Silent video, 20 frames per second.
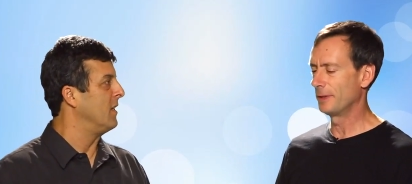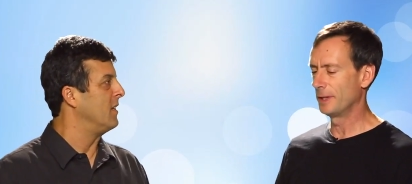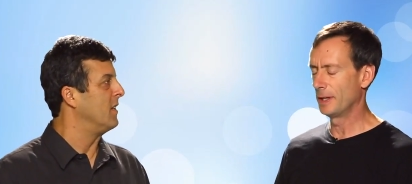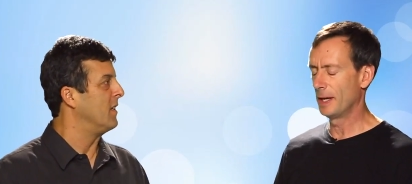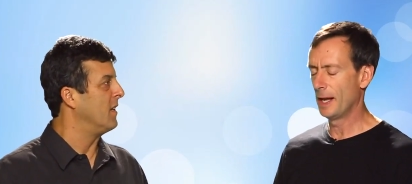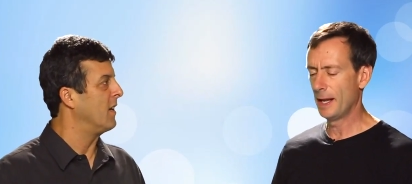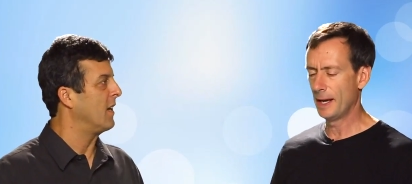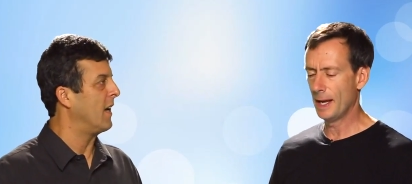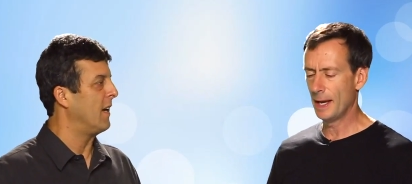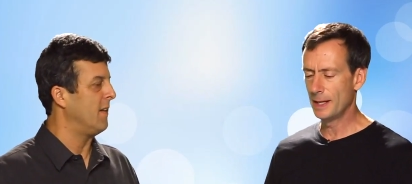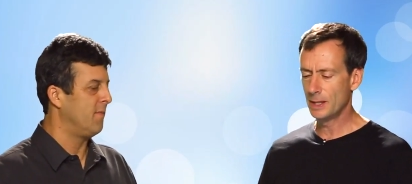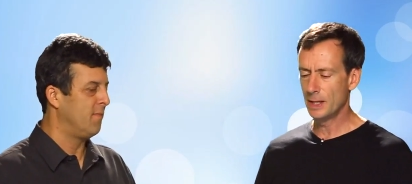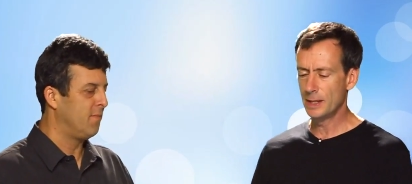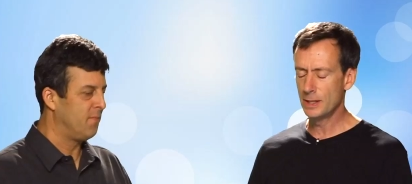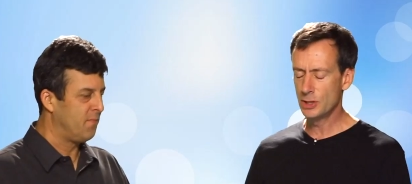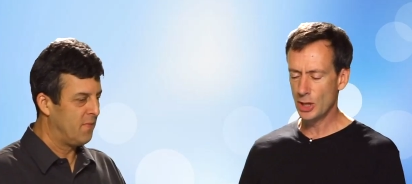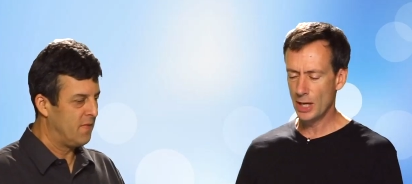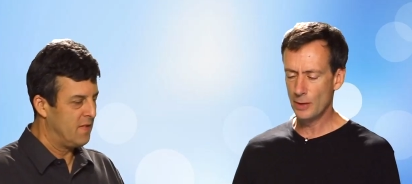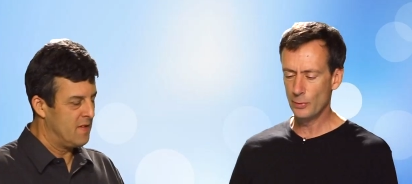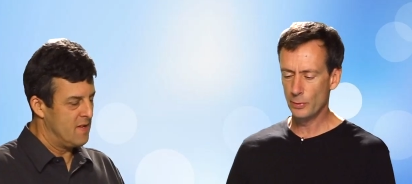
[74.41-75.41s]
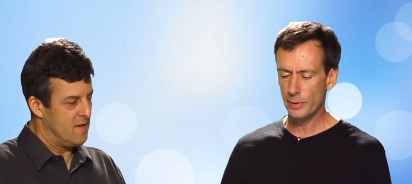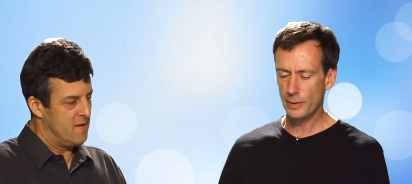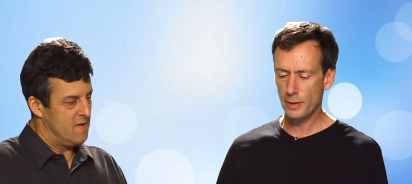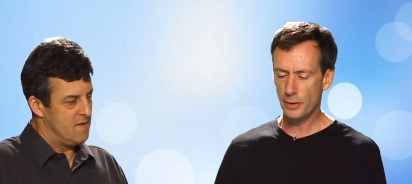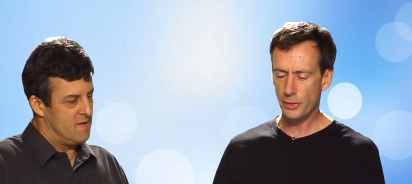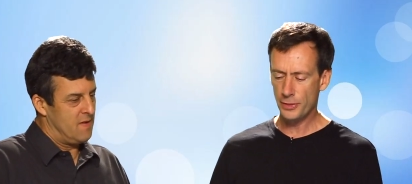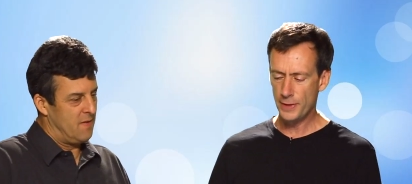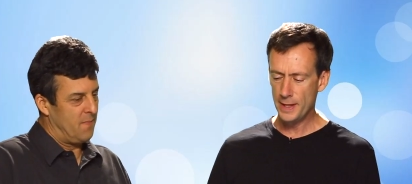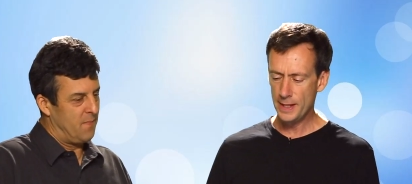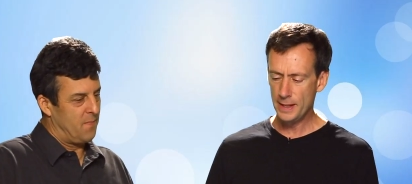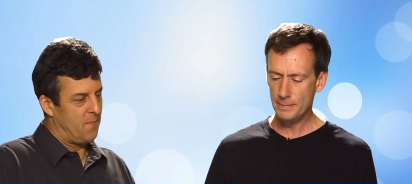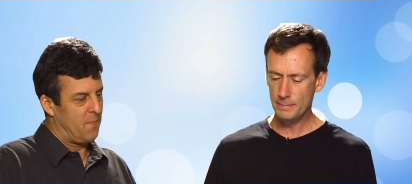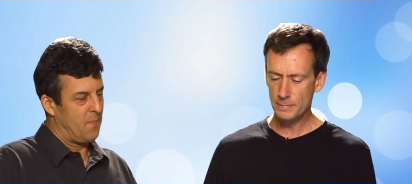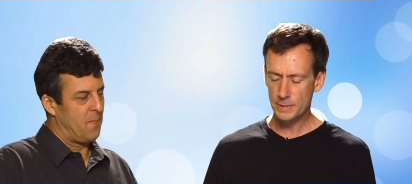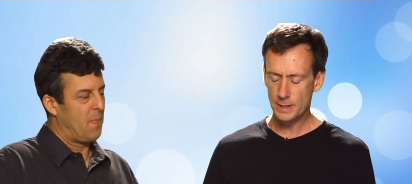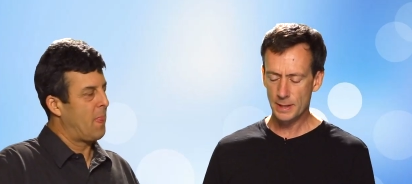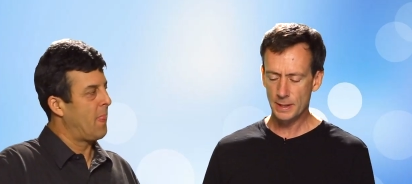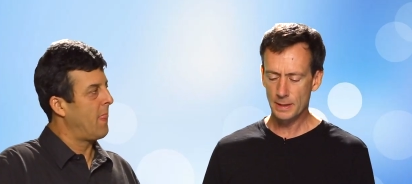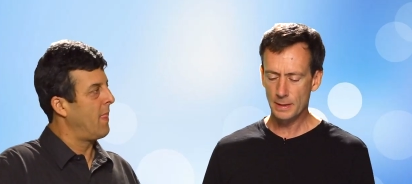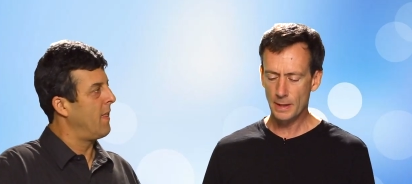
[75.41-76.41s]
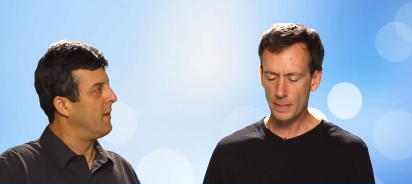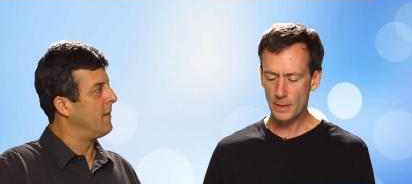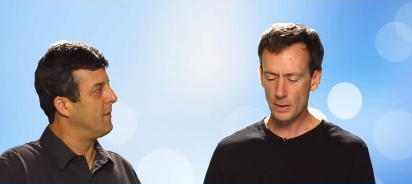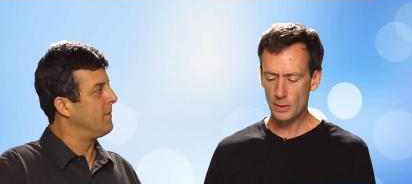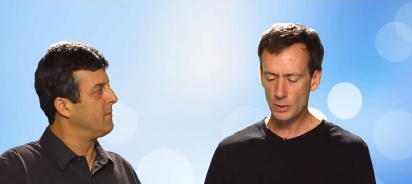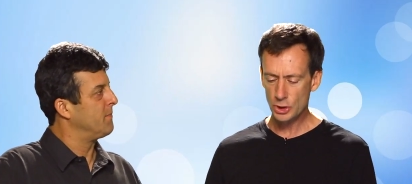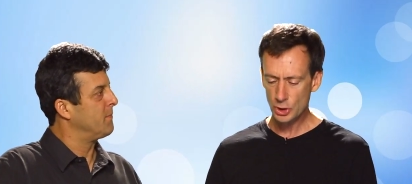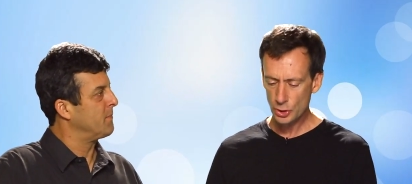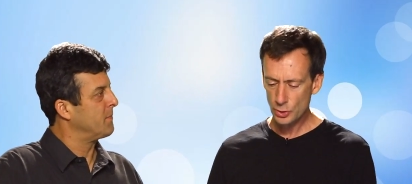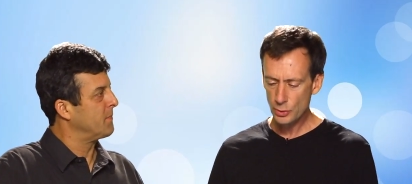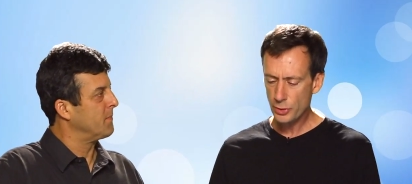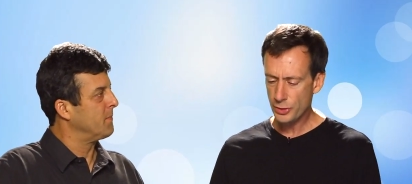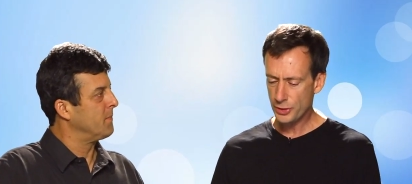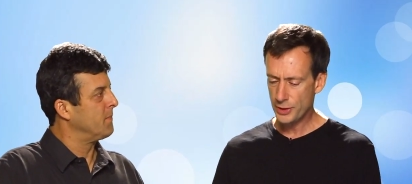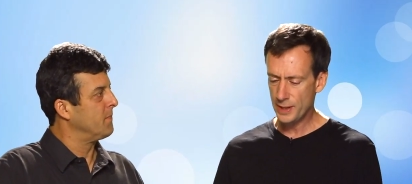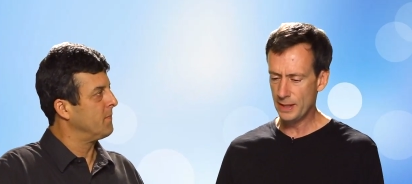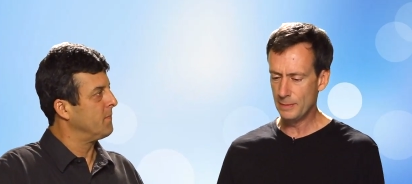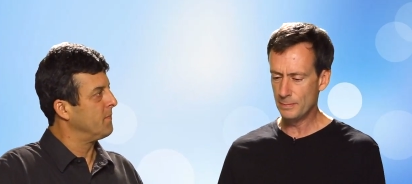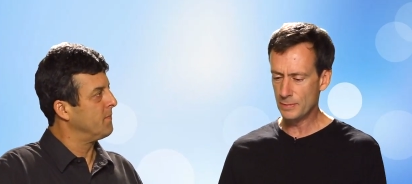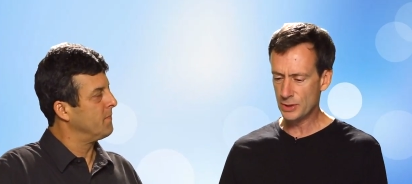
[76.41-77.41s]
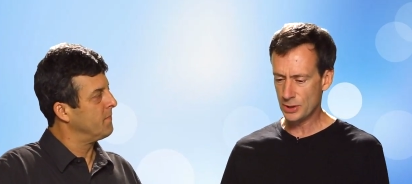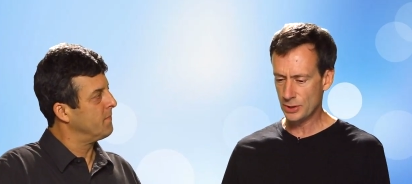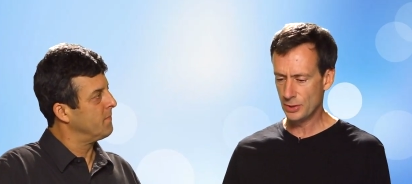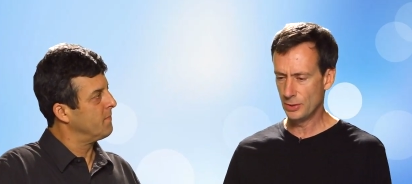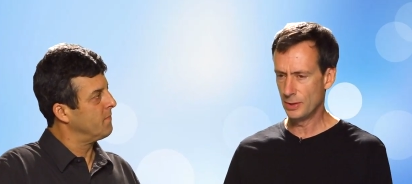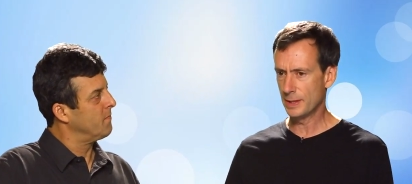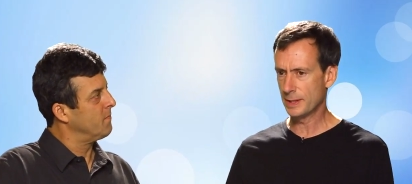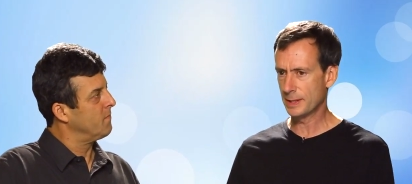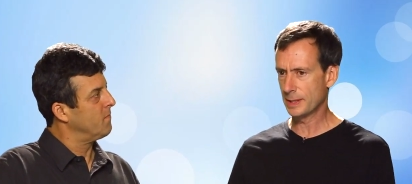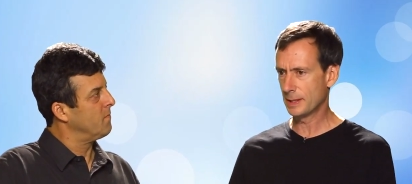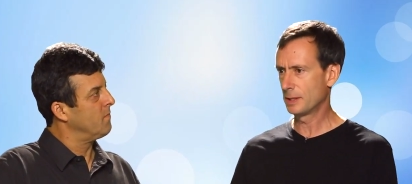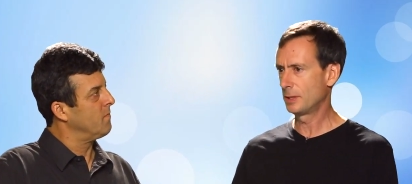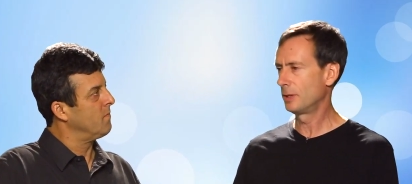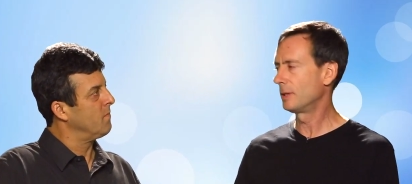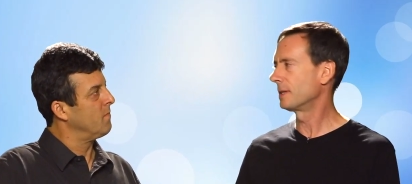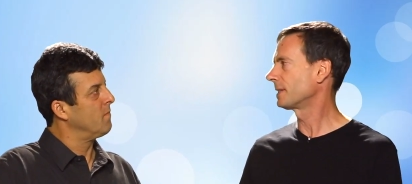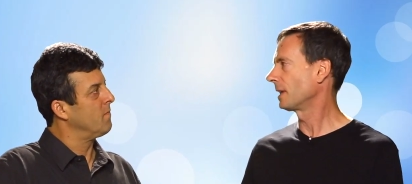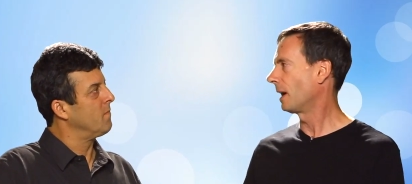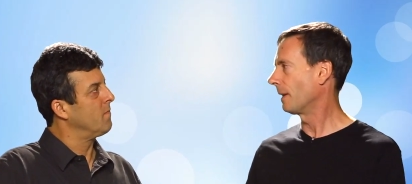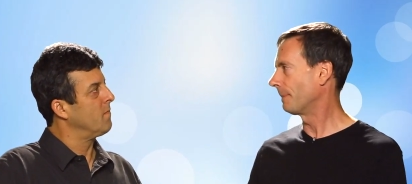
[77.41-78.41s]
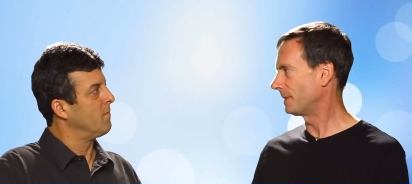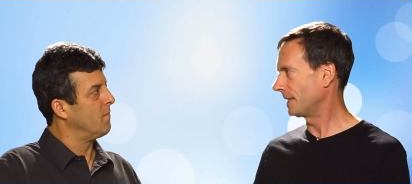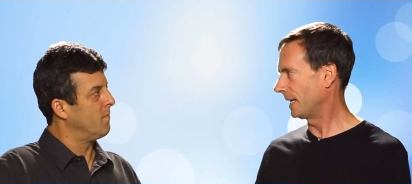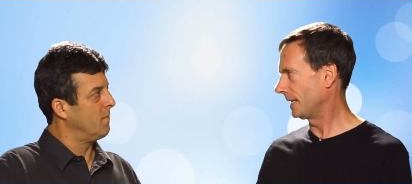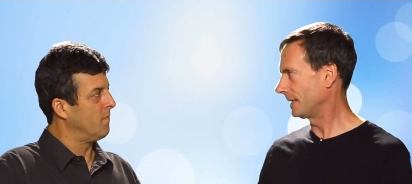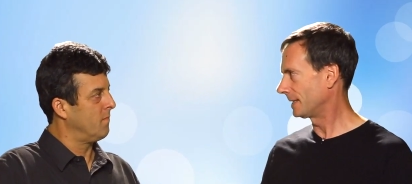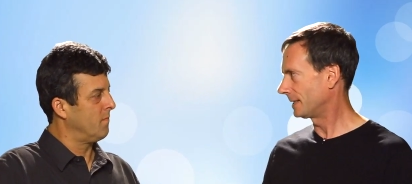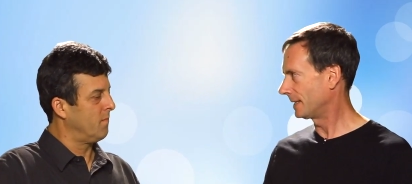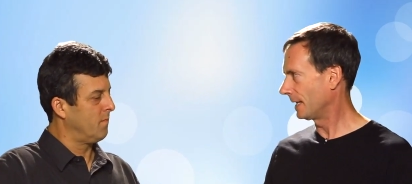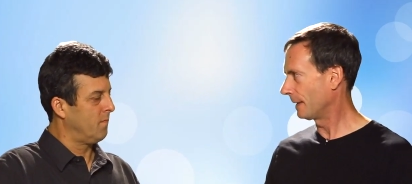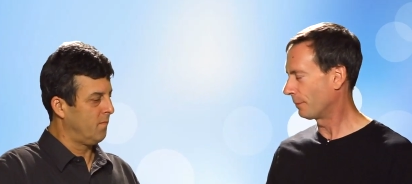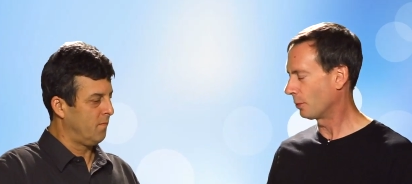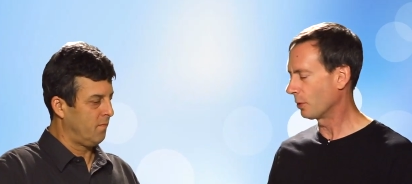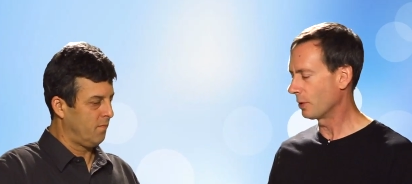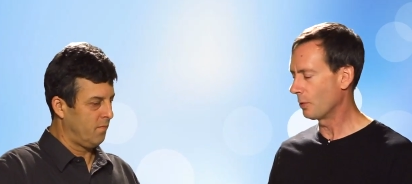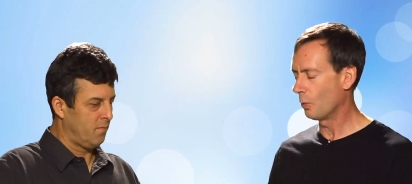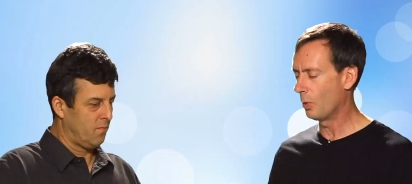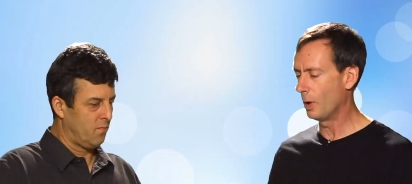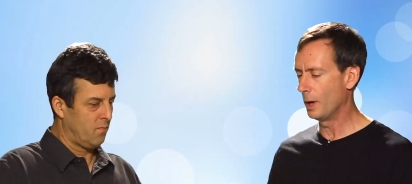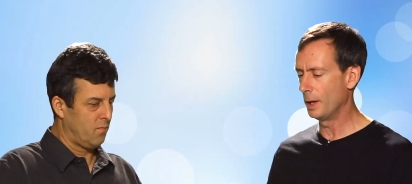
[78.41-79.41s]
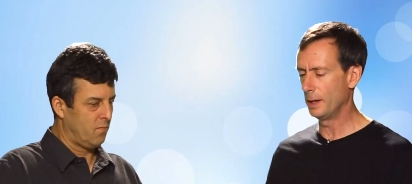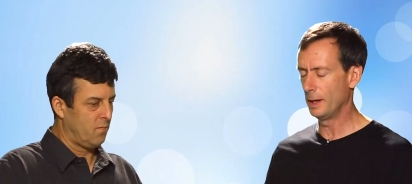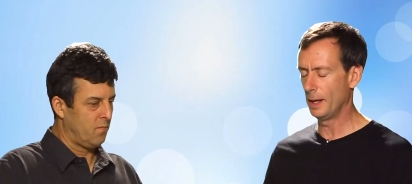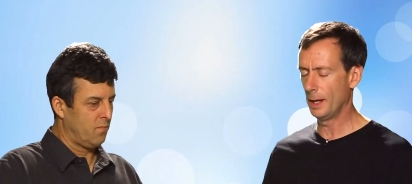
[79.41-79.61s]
Speaker 1: of it. And, okay. and in general, the themes there are two themes to this to this update to 10.1,